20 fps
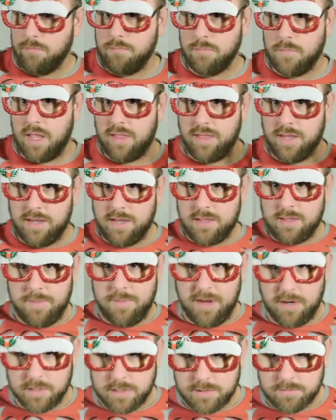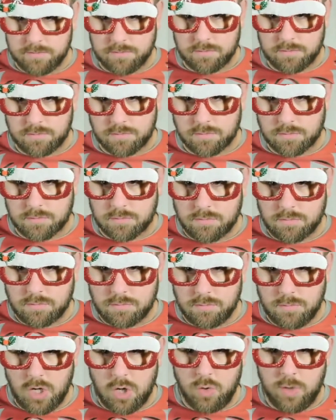and then disappears.
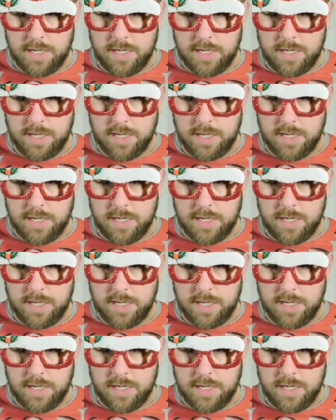No,